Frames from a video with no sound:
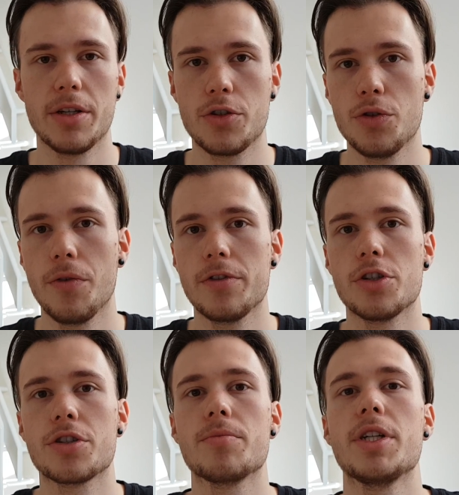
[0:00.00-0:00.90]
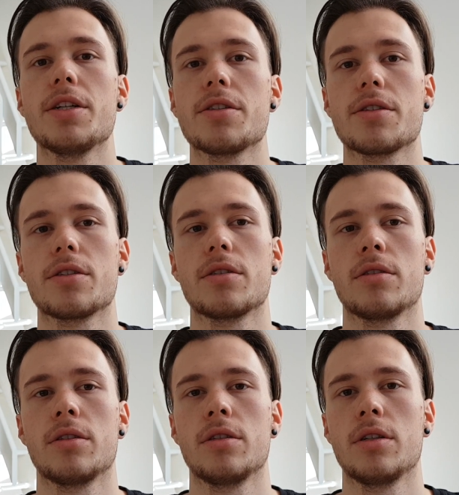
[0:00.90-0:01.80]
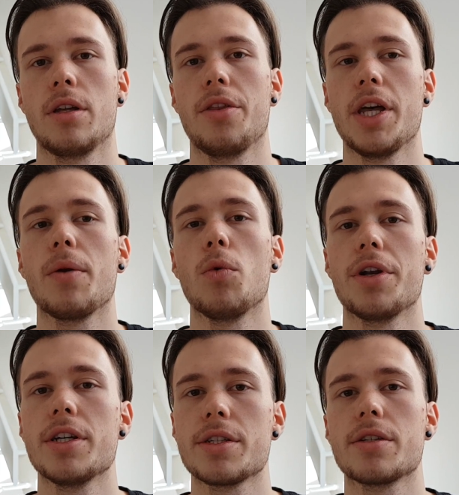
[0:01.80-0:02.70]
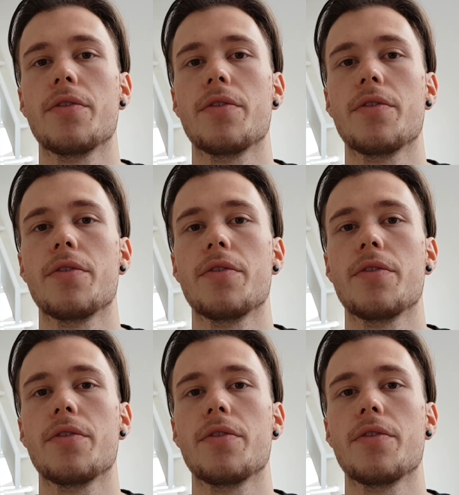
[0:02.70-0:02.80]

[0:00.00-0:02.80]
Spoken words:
truth just means that what is,